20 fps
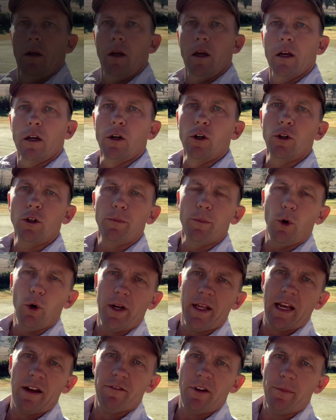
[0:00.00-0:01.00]
Good
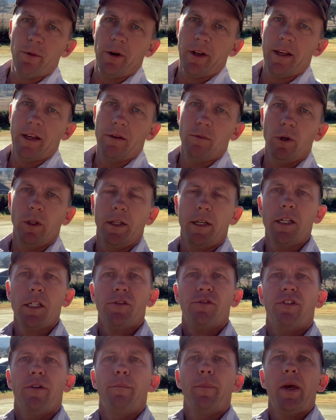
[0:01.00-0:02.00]
morning, everybody. Well, it is
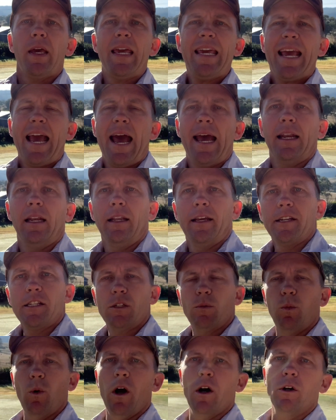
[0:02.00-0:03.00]
for me at
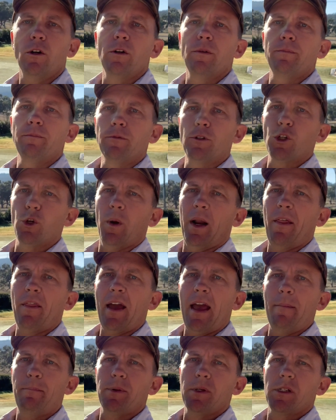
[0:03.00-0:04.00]
least. Welcome to another
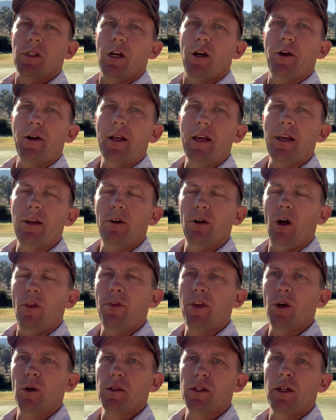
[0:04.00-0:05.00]
episode here on
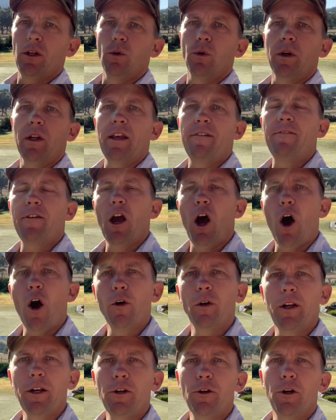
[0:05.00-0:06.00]
the Aussie Lawn. If you're
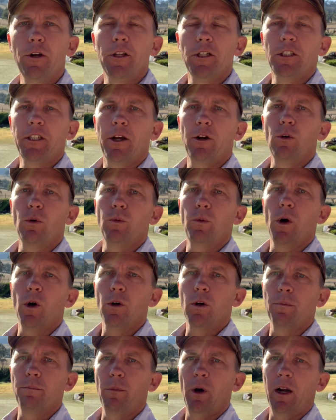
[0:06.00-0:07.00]
only new to the channel,
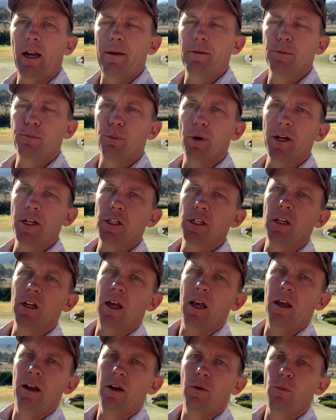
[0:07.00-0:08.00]
welcome. My name's Brenton,
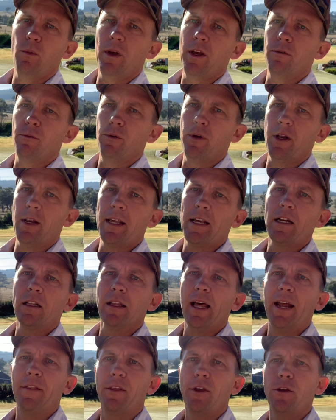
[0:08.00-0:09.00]
and we're really
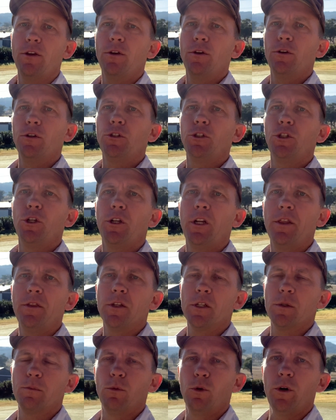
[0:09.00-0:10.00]
glad that you could tune in
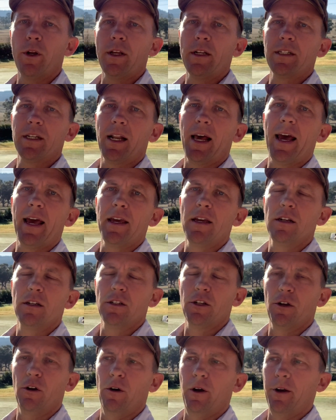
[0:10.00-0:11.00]
this morning, today,
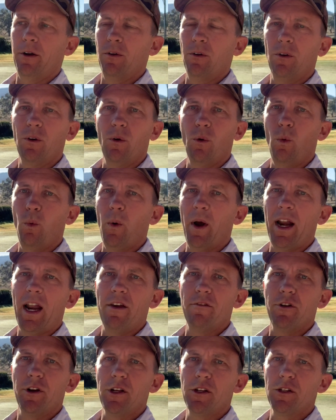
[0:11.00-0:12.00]
tonight,
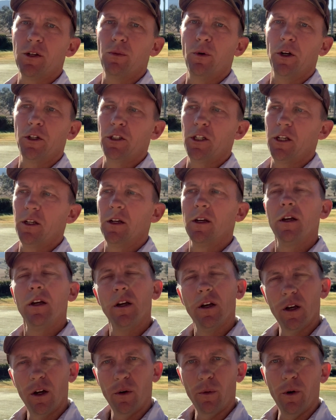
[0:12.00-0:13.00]
whenever it is you're watching.
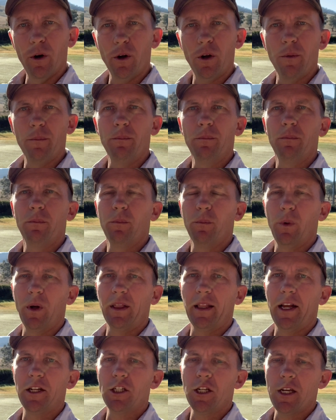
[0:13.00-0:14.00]
Welcome. We're
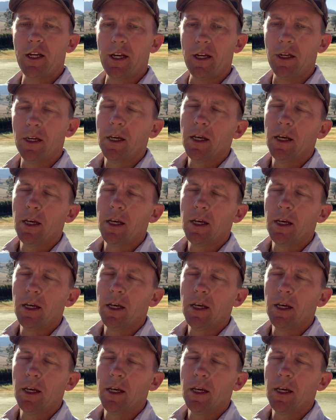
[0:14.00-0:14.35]
glad you're here.